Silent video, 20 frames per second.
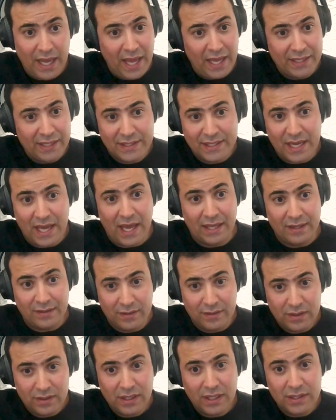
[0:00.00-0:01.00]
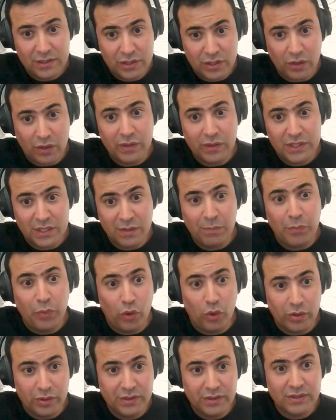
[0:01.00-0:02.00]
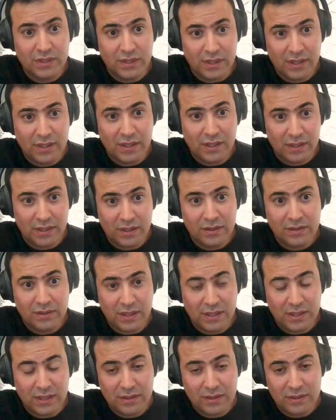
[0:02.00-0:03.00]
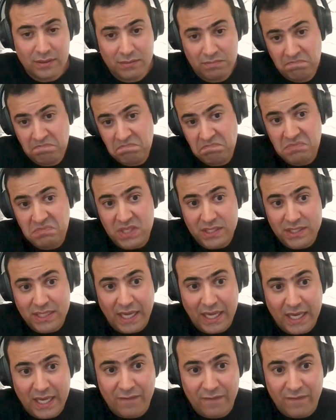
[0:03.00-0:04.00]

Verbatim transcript: End to end. And so it's important to take